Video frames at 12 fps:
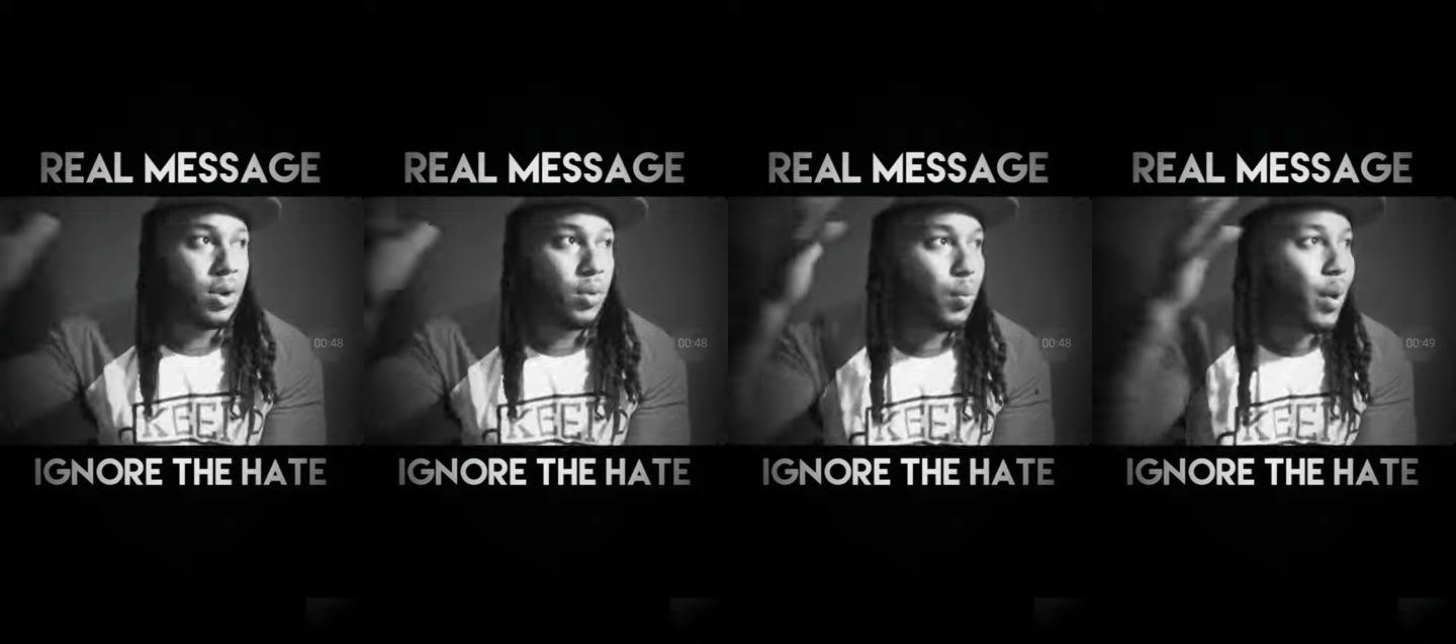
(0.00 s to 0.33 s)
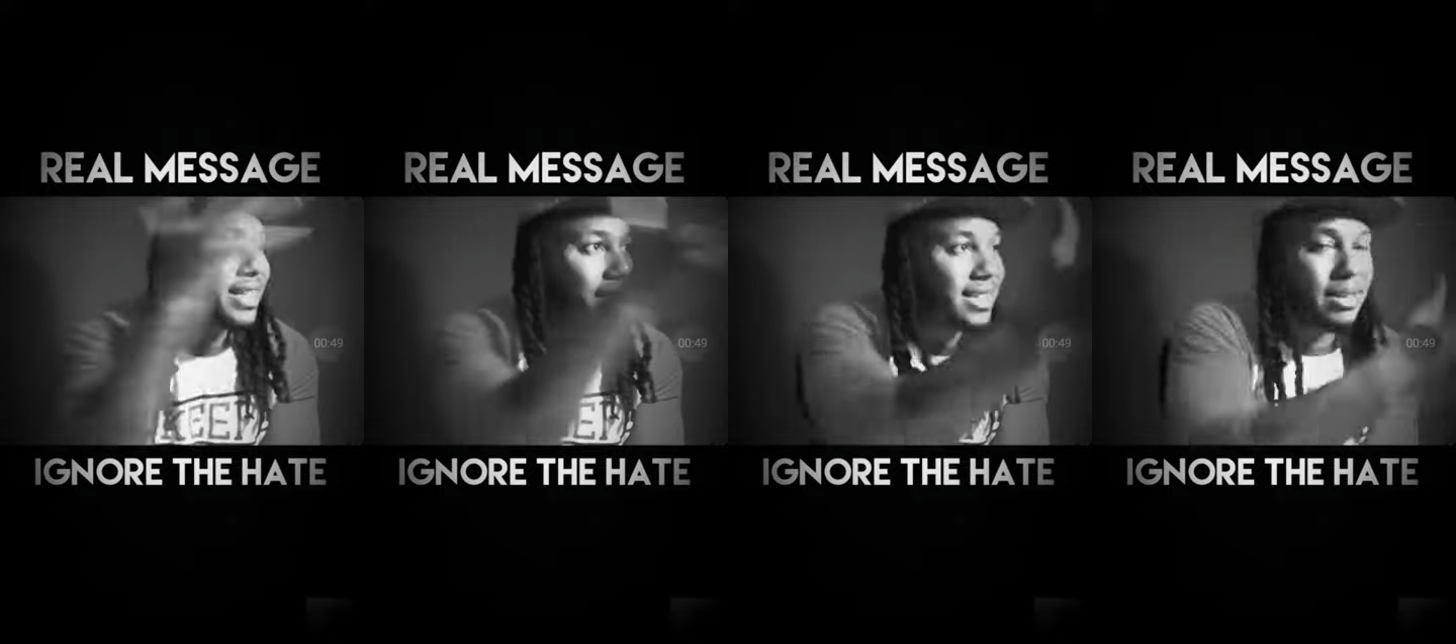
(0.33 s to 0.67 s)
to
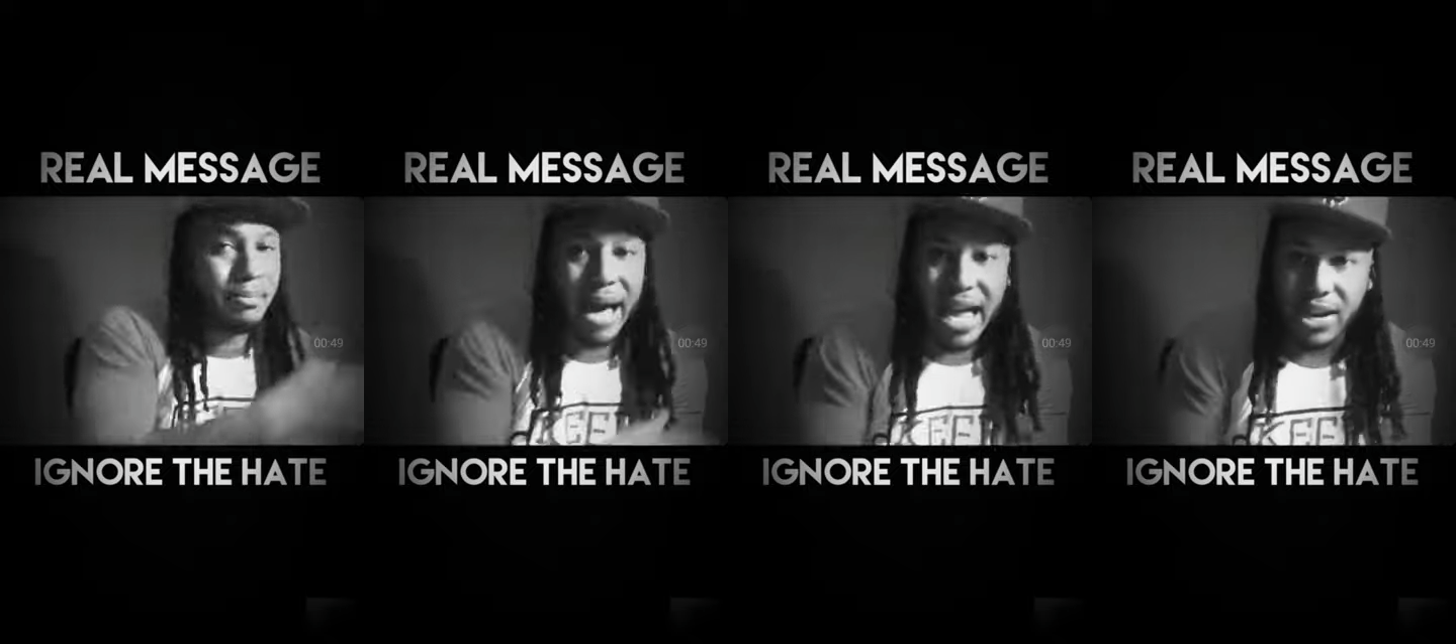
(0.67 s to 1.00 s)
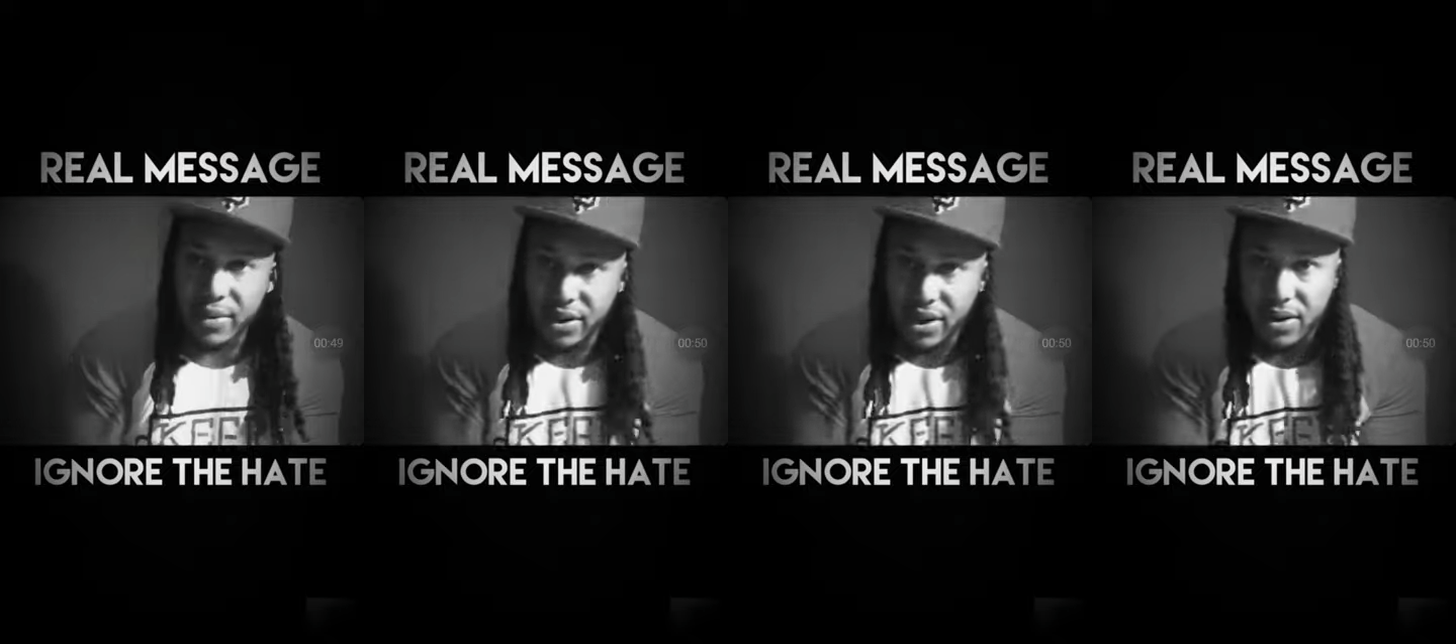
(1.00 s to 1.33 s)
what doesn't
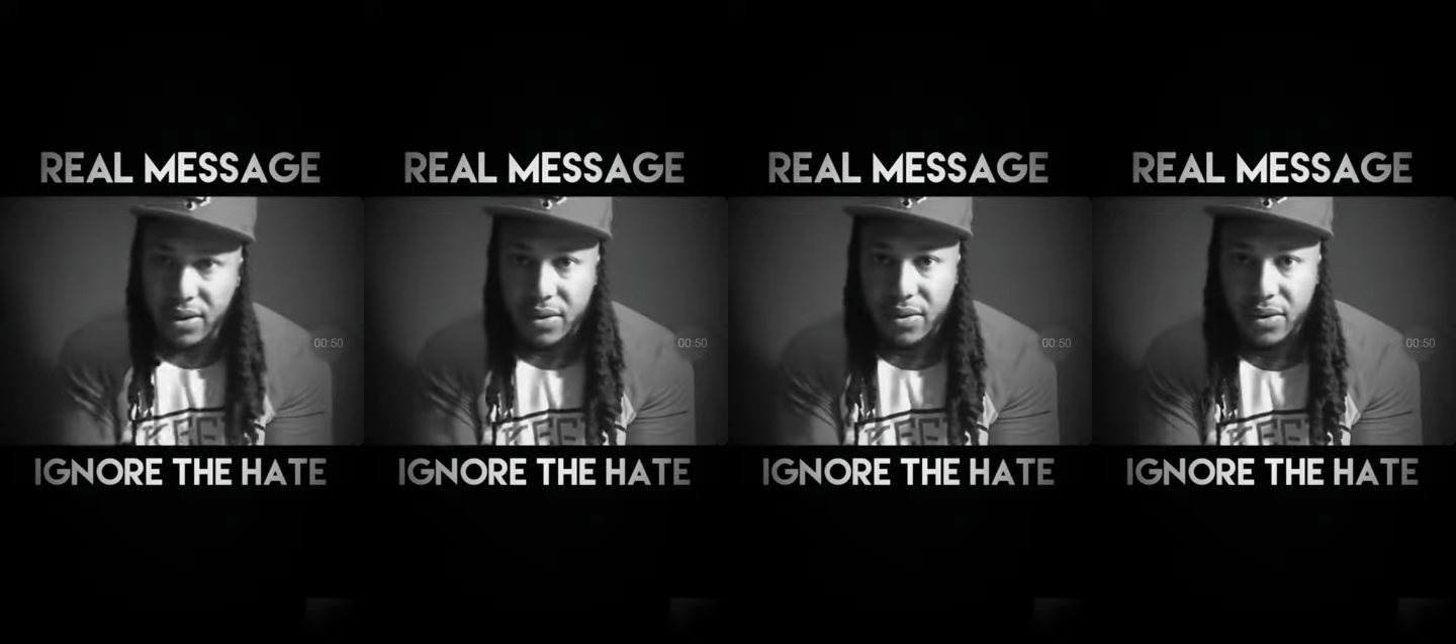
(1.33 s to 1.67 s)
matter at all,